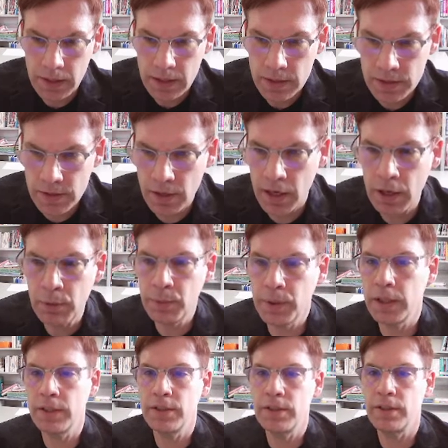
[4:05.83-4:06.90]
So how are we
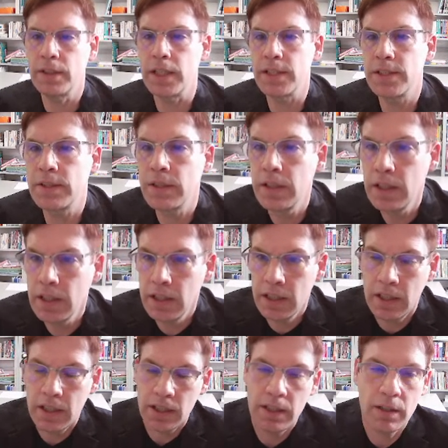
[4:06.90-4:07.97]
going to do this?
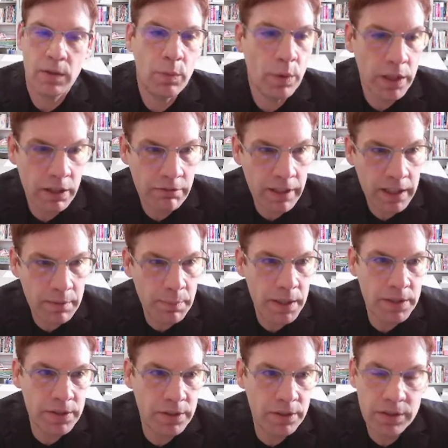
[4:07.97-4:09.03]
What I
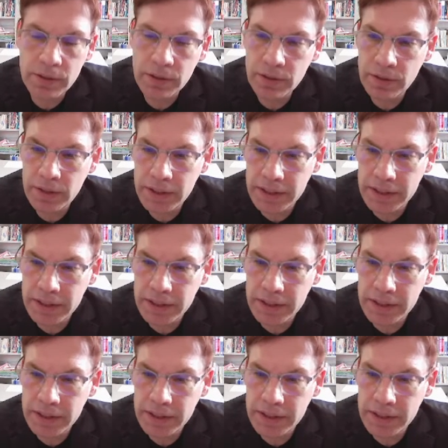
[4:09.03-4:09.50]
recommend you do,